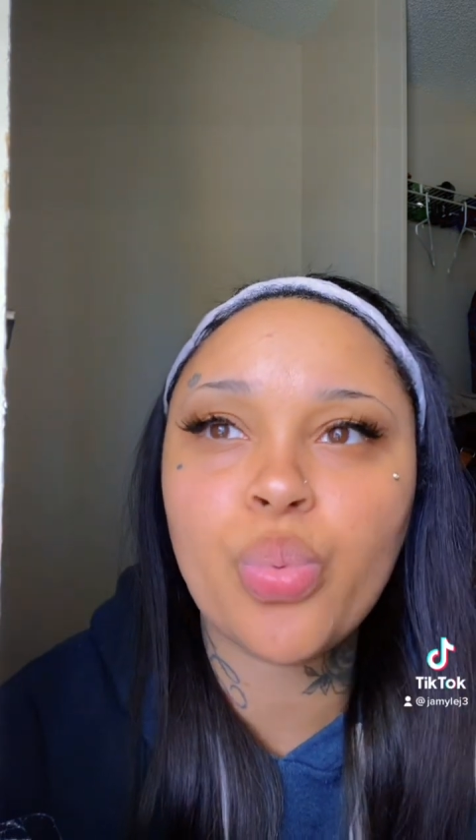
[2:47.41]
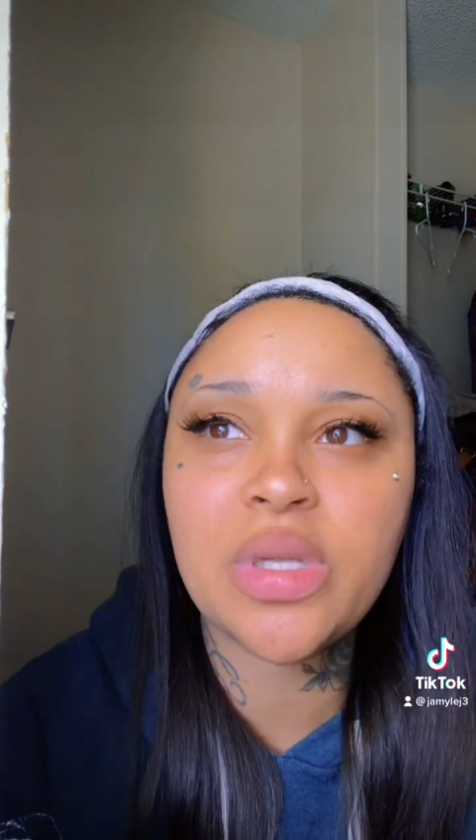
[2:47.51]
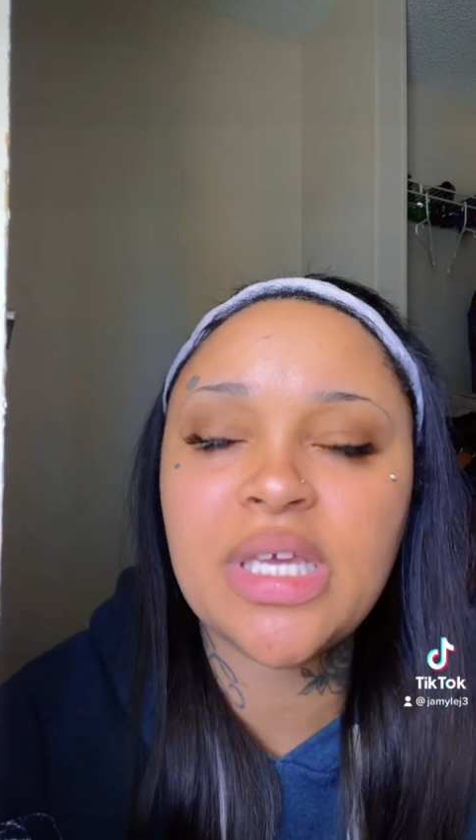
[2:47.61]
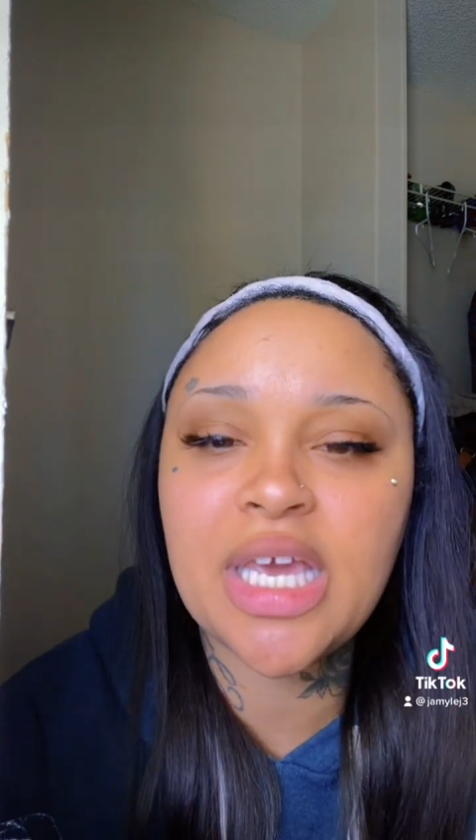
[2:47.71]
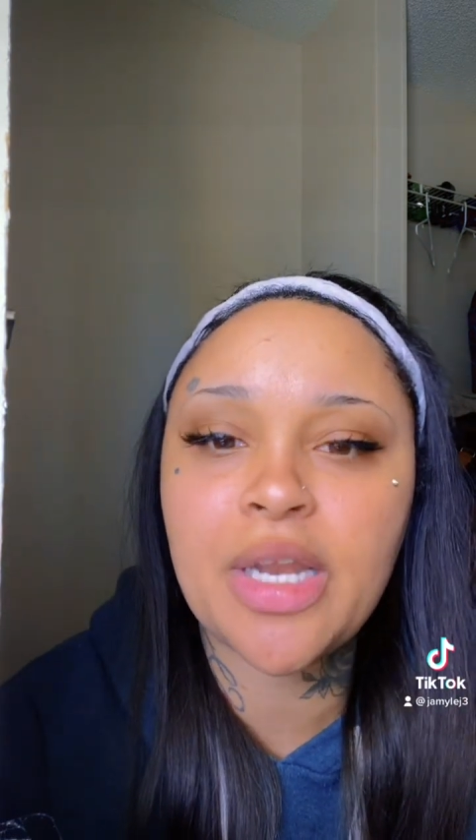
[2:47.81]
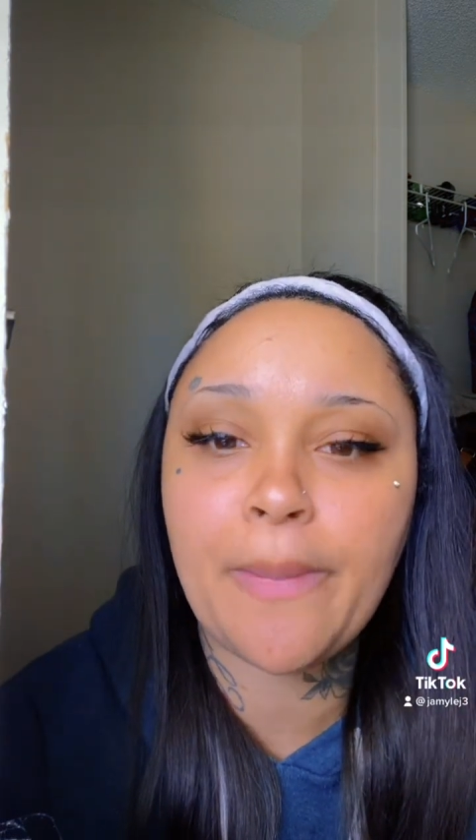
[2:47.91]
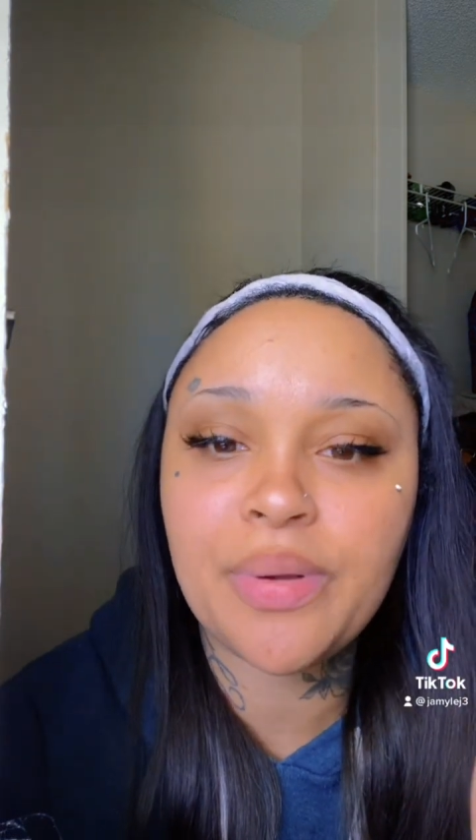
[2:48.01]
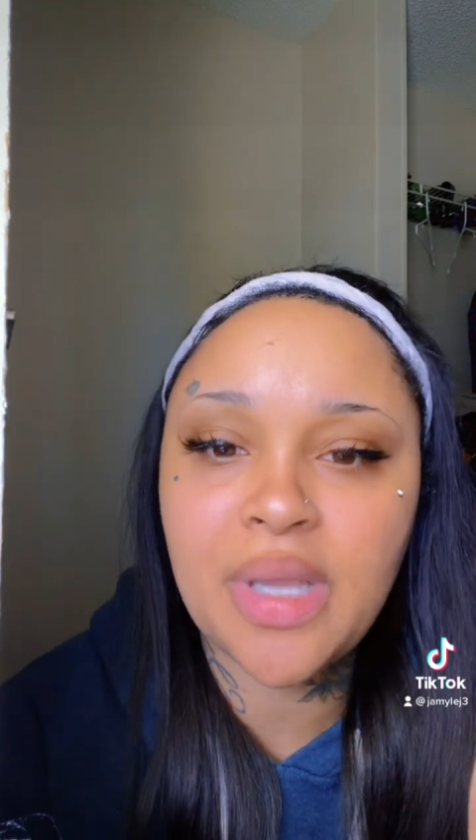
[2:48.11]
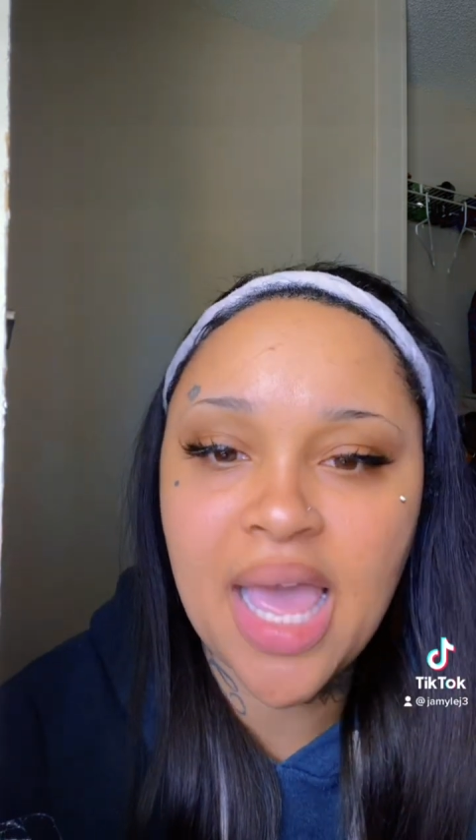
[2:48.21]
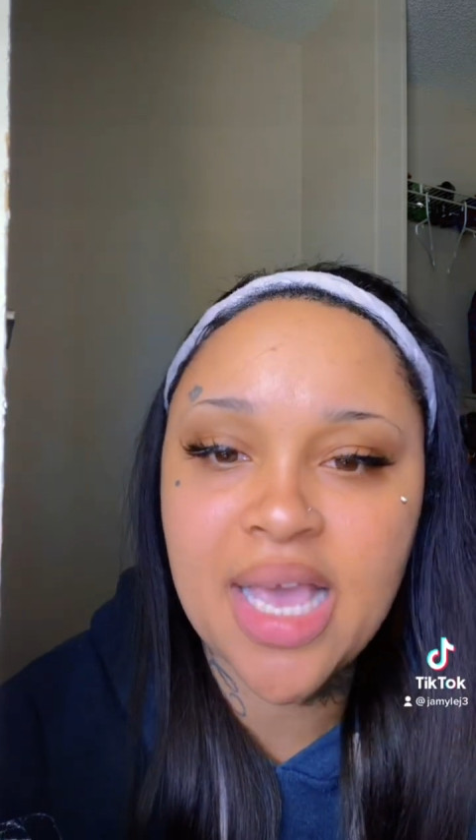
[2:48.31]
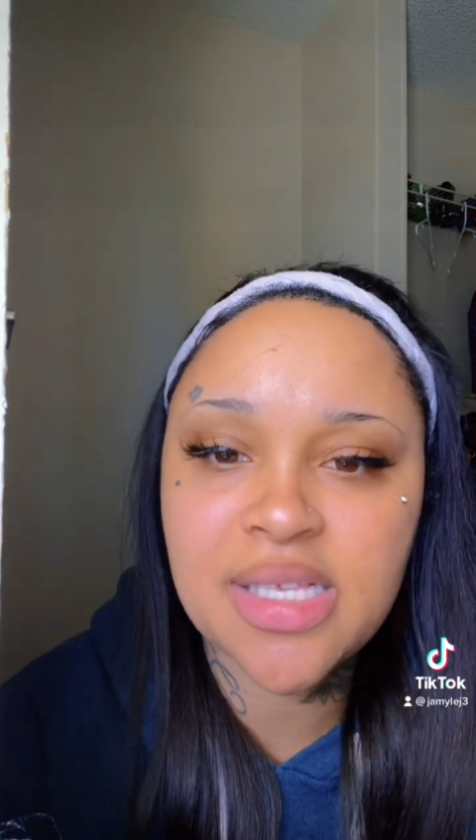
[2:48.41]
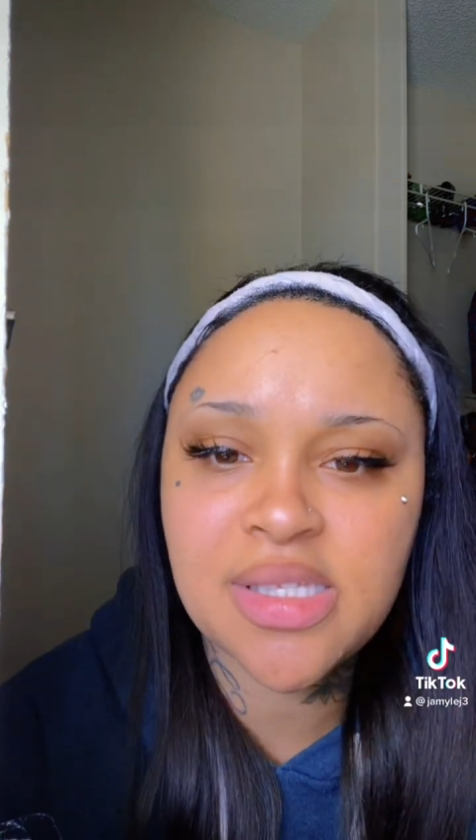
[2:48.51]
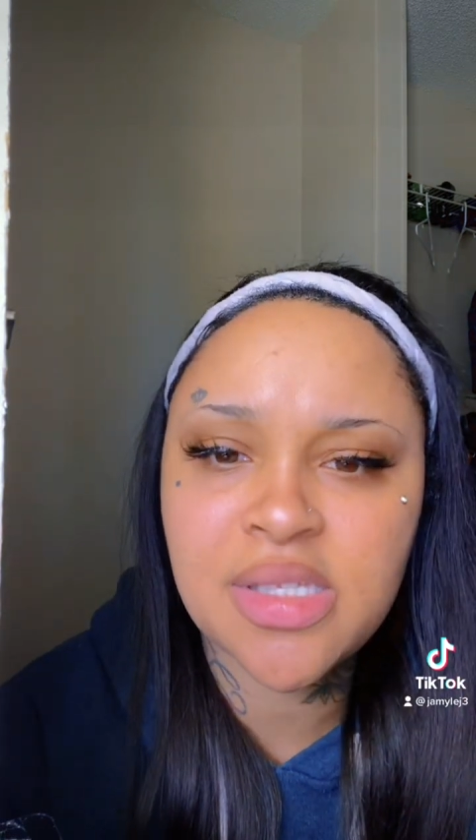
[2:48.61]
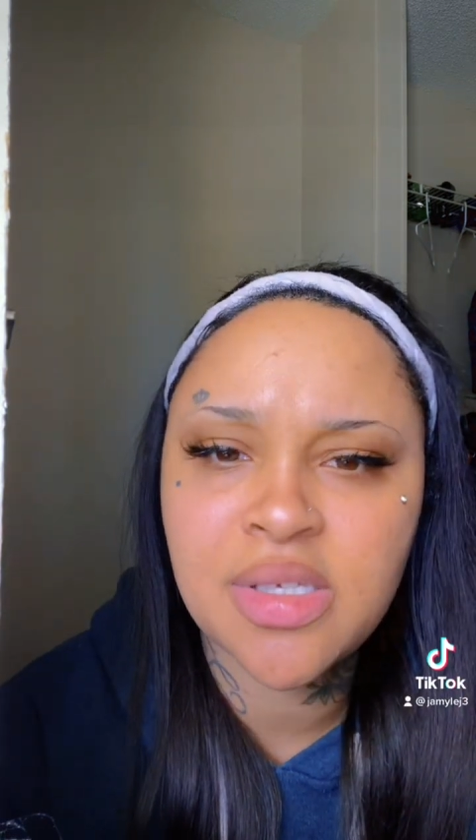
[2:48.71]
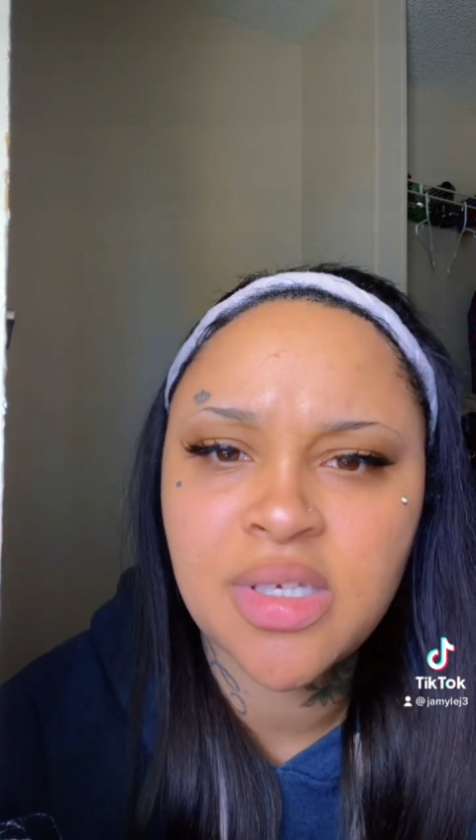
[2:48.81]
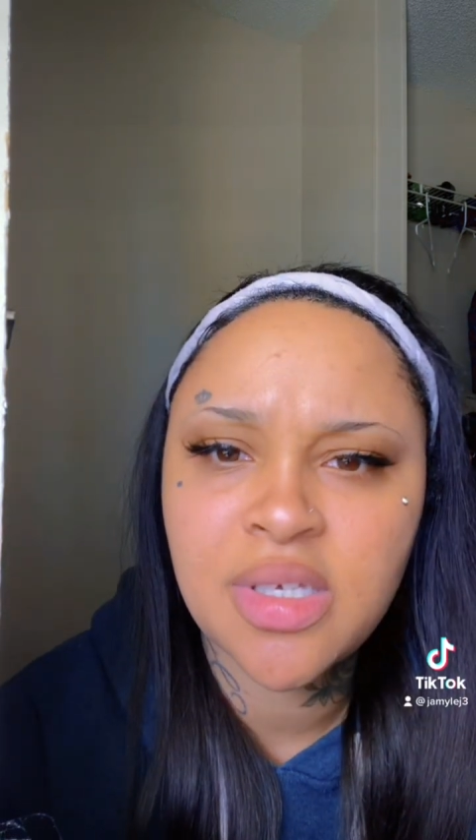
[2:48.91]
really in a place